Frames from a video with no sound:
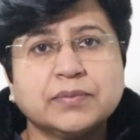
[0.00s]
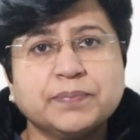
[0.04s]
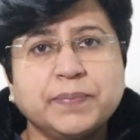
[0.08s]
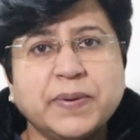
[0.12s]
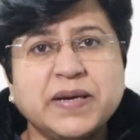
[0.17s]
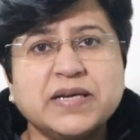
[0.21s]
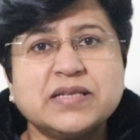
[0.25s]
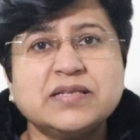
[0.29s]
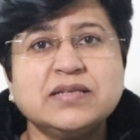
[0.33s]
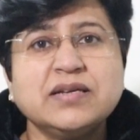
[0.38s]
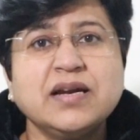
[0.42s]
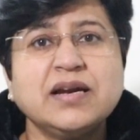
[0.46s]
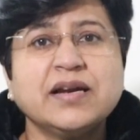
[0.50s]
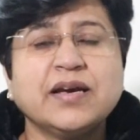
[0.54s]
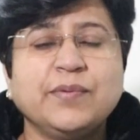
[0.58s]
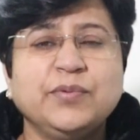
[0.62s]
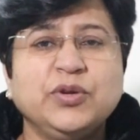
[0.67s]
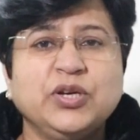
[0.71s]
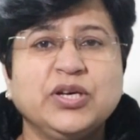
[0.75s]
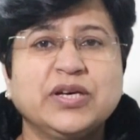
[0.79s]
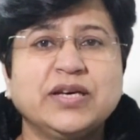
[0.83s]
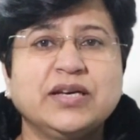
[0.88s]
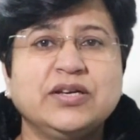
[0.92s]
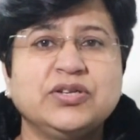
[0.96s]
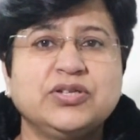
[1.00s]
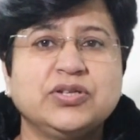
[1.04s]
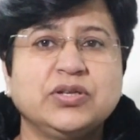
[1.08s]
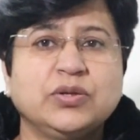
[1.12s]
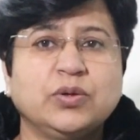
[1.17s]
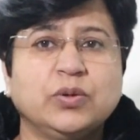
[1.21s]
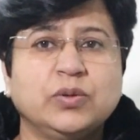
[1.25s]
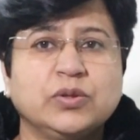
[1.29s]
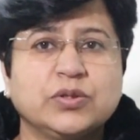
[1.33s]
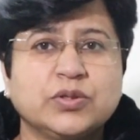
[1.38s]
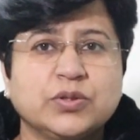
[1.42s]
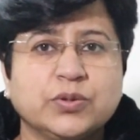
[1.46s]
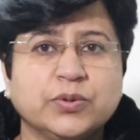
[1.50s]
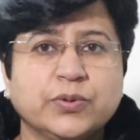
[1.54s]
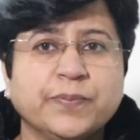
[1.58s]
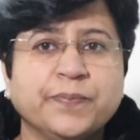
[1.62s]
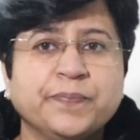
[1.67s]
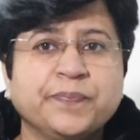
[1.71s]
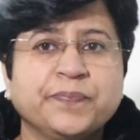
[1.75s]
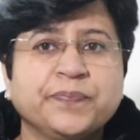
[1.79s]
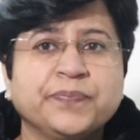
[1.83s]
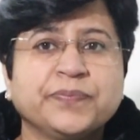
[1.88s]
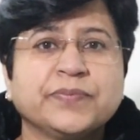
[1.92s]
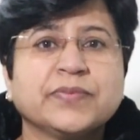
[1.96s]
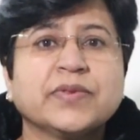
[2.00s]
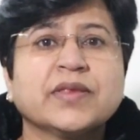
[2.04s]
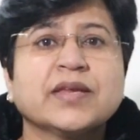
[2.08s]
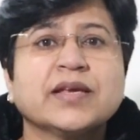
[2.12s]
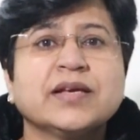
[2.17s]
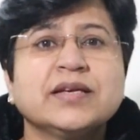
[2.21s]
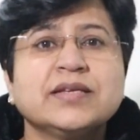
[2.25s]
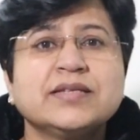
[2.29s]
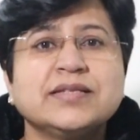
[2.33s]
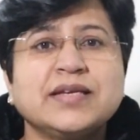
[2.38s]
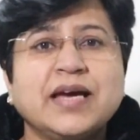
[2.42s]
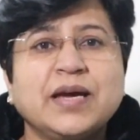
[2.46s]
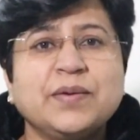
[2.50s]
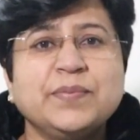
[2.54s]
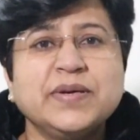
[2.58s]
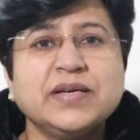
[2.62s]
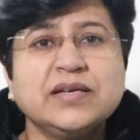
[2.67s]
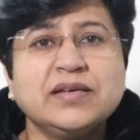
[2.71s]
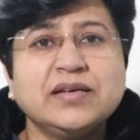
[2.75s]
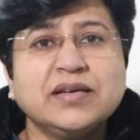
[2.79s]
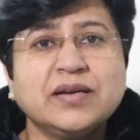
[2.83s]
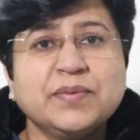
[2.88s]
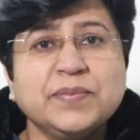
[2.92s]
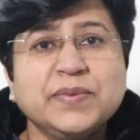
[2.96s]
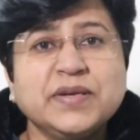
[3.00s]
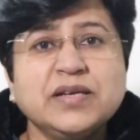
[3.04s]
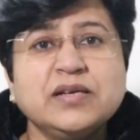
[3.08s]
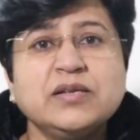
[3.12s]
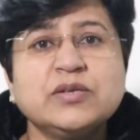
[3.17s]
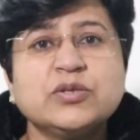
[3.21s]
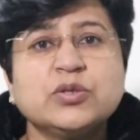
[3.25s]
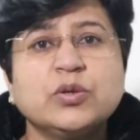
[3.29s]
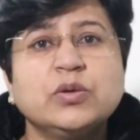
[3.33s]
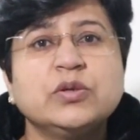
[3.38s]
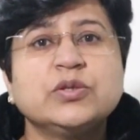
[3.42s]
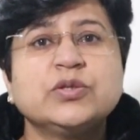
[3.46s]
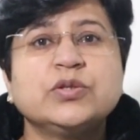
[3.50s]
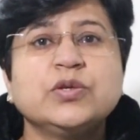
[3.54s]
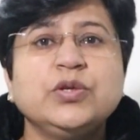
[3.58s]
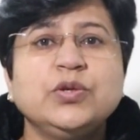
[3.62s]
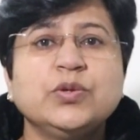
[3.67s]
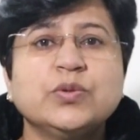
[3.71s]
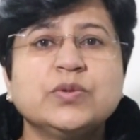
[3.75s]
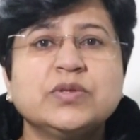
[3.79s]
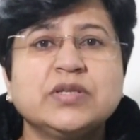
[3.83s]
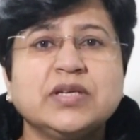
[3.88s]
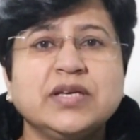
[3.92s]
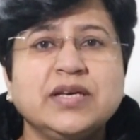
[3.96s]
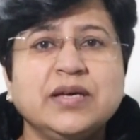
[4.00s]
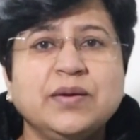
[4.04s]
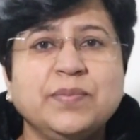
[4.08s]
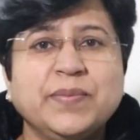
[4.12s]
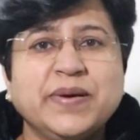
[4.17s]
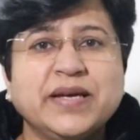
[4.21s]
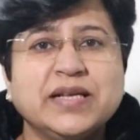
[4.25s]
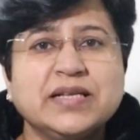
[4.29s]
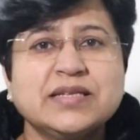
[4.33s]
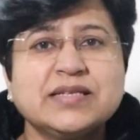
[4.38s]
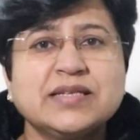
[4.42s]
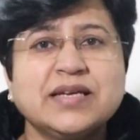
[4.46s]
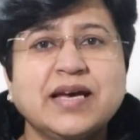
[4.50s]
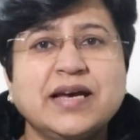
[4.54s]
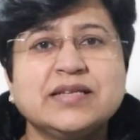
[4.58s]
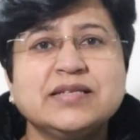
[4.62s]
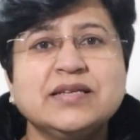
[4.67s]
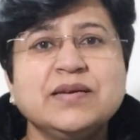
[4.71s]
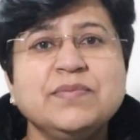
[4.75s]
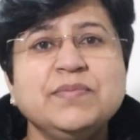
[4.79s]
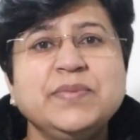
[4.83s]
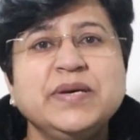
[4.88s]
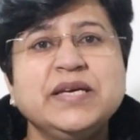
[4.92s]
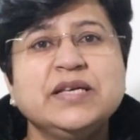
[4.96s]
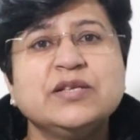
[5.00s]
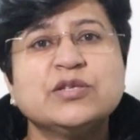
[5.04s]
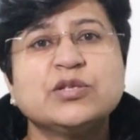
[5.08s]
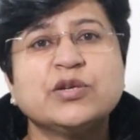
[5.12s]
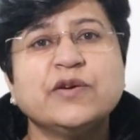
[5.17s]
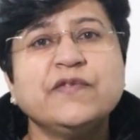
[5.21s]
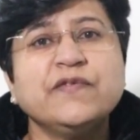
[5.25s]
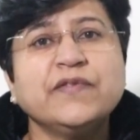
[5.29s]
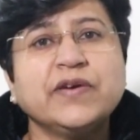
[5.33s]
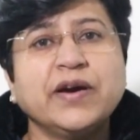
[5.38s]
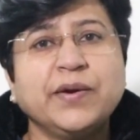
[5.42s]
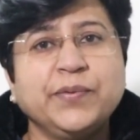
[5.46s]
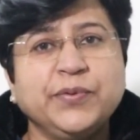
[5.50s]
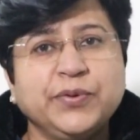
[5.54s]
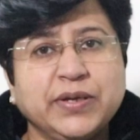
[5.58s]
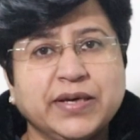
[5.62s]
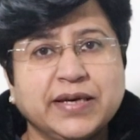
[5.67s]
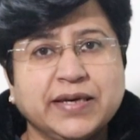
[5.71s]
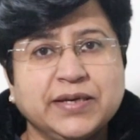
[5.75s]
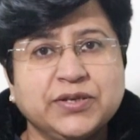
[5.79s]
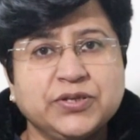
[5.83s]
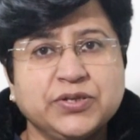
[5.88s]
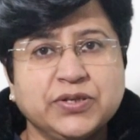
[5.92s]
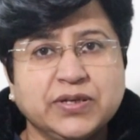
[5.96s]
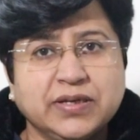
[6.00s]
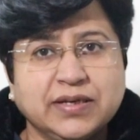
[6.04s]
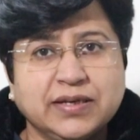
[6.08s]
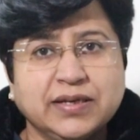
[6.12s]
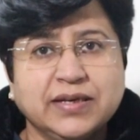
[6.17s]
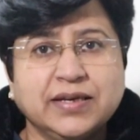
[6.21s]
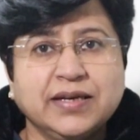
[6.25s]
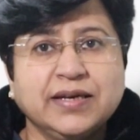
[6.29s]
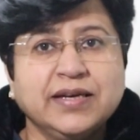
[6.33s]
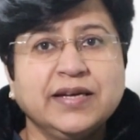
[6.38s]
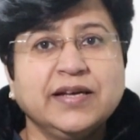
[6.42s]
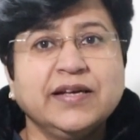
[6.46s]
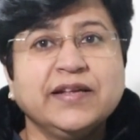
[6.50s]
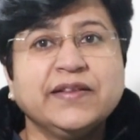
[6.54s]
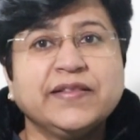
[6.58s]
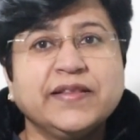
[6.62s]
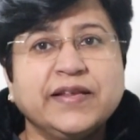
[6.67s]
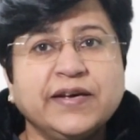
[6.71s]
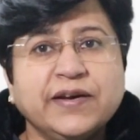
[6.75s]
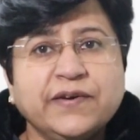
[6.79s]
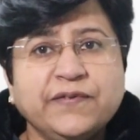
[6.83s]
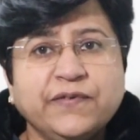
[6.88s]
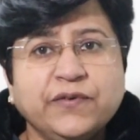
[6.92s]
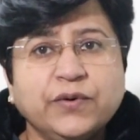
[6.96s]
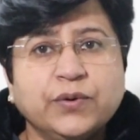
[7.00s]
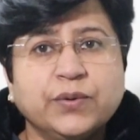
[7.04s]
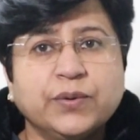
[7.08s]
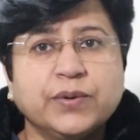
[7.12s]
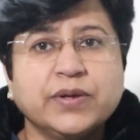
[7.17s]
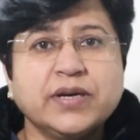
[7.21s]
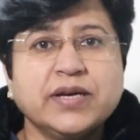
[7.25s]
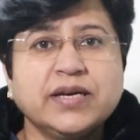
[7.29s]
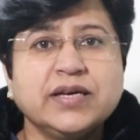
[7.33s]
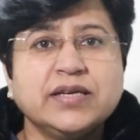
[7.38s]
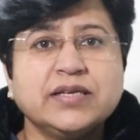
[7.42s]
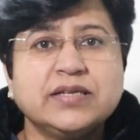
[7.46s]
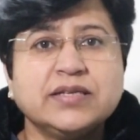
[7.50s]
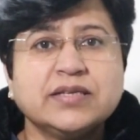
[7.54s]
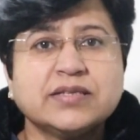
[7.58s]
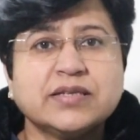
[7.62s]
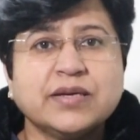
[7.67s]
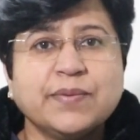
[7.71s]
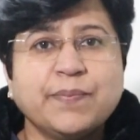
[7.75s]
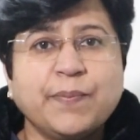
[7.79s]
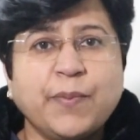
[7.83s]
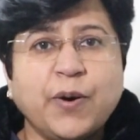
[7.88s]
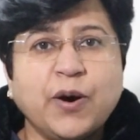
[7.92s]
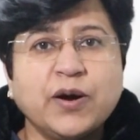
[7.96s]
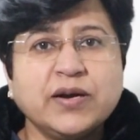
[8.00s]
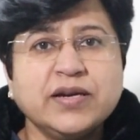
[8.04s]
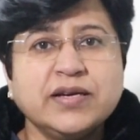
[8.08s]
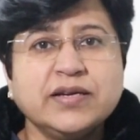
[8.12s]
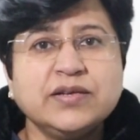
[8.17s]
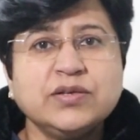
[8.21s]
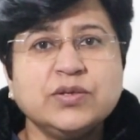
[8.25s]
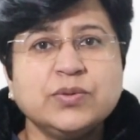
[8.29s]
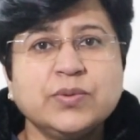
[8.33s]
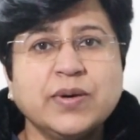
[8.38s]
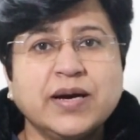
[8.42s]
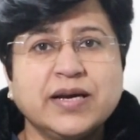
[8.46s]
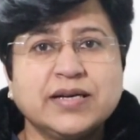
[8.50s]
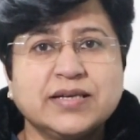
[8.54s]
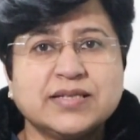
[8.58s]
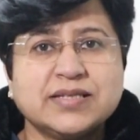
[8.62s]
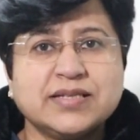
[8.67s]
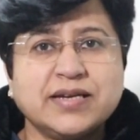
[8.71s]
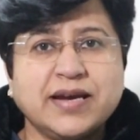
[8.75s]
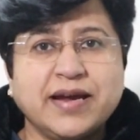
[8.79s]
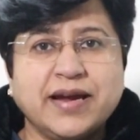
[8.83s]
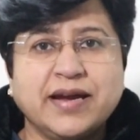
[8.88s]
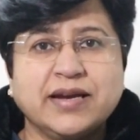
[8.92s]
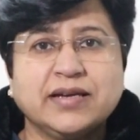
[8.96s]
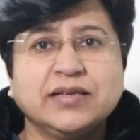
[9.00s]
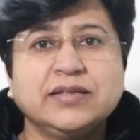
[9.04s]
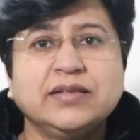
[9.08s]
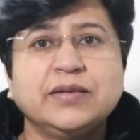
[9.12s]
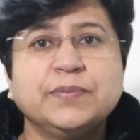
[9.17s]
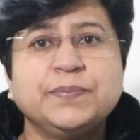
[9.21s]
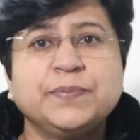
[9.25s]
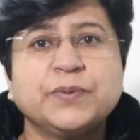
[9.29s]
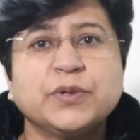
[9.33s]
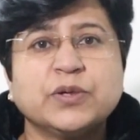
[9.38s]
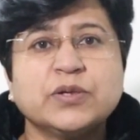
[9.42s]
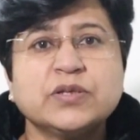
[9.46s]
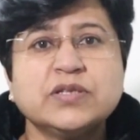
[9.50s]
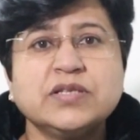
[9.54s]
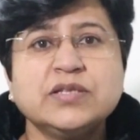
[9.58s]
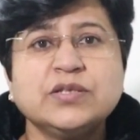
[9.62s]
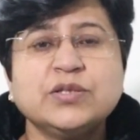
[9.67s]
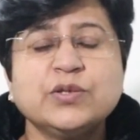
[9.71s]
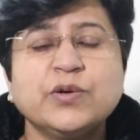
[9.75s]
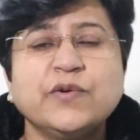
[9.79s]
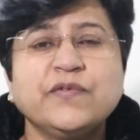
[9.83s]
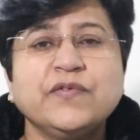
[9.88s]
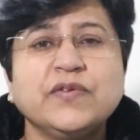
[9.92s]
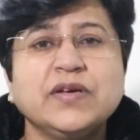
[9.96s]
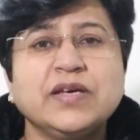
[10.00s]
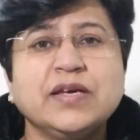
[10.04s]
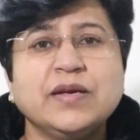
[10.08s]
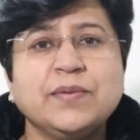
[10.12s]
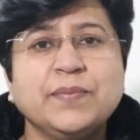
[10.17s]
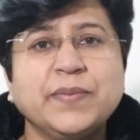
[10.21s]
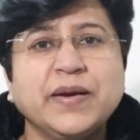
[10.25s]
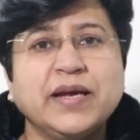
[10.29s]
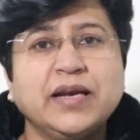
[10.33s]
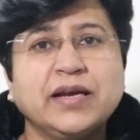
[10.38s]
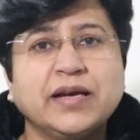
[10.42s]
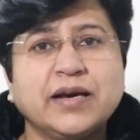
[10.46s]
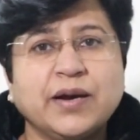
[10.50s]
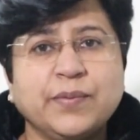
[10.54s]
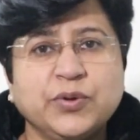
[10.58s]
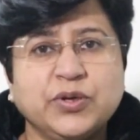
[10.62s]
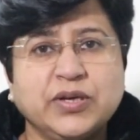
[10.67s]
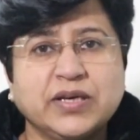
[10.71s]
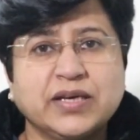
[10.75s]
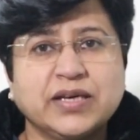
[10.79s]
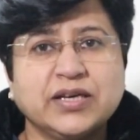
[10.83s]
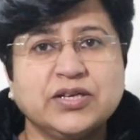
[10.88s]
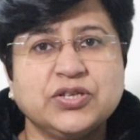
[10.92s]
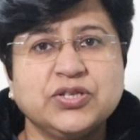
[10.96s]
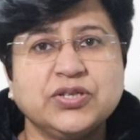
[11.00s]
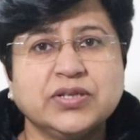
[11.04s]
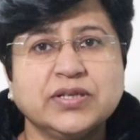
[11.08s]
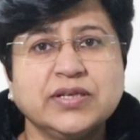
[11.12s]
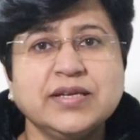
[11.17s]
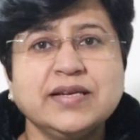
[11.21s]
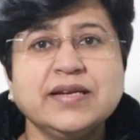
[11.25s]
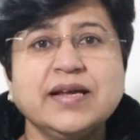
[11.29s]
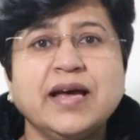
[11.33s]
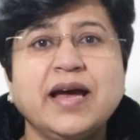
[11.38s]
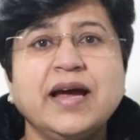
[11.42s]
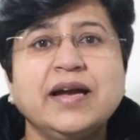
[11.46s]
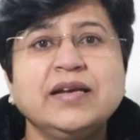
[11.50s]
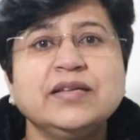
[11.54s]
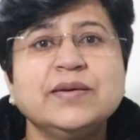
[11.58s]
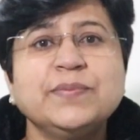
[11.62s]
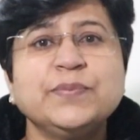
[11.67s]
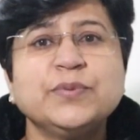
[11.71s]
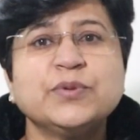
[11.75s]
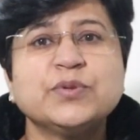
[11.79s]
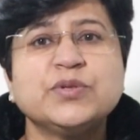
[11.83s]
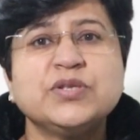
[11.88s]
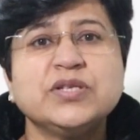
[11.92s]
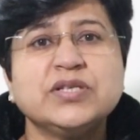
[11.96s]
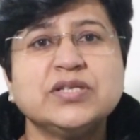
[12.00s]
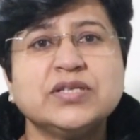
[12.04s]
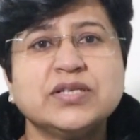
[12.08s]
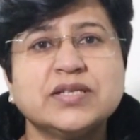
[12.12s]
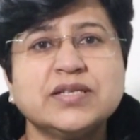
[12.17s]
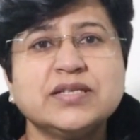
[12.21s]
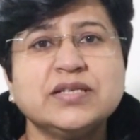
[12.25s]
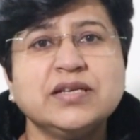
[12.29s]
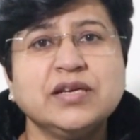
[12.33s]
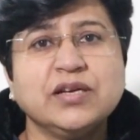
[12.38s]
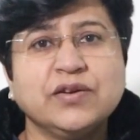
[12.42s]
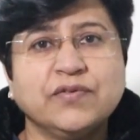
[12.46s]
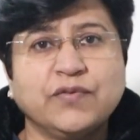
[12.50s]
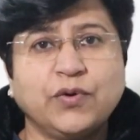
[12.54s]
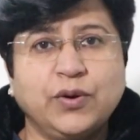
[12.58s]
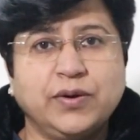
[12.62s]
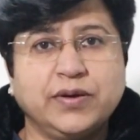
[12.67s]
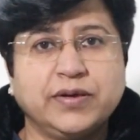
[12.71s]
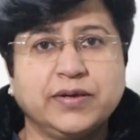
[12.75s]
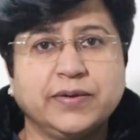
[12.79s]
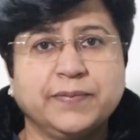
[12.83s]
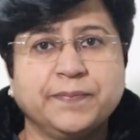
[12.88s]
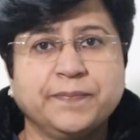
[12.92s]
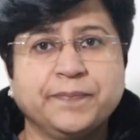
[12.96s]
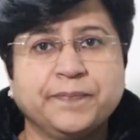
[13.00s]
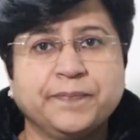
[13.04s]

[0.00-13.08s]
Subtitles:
personal communication also. Cyber criminals also use emails as a means of communication. Therefore, it is important to understand the process of email communication and the procedures involved.